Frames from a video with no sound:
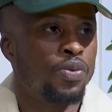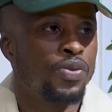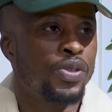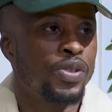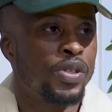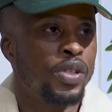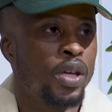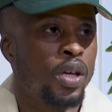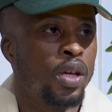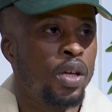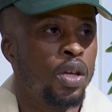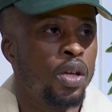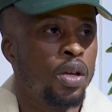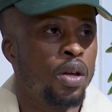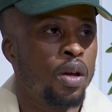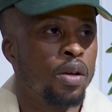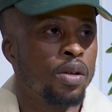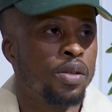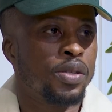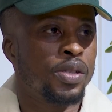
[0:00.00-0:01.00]

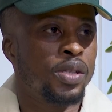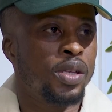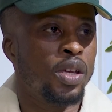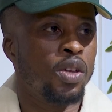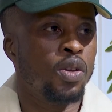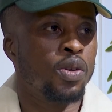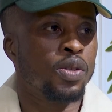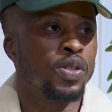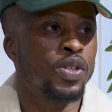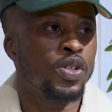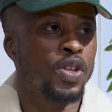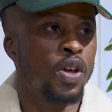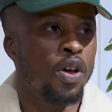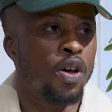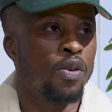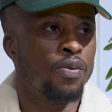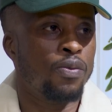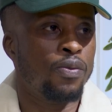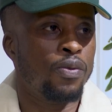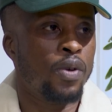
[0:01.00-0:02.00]
seeing
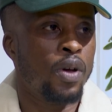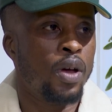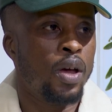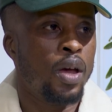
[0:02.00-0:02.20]
yourself